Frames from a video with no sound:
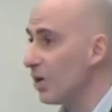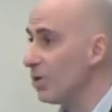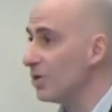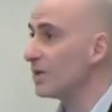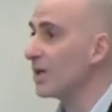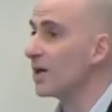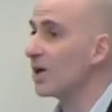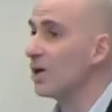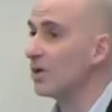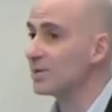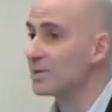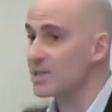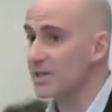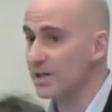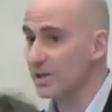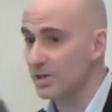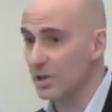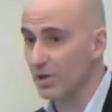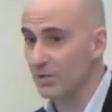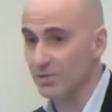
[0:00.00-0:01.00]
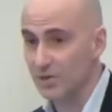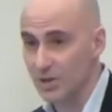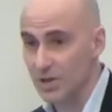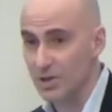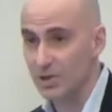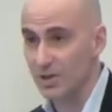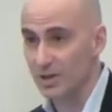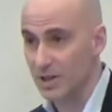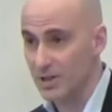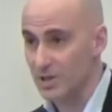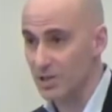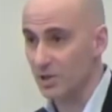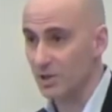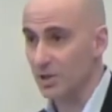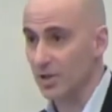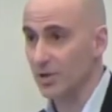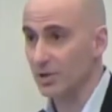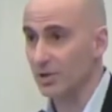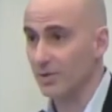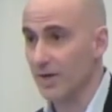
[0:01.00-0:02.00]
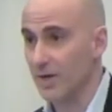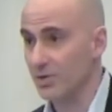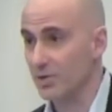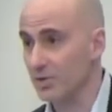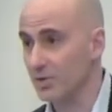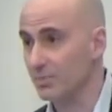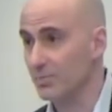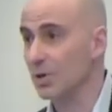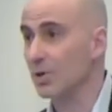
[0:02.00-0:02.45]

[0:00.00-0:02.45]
on the concept of digital social innovation,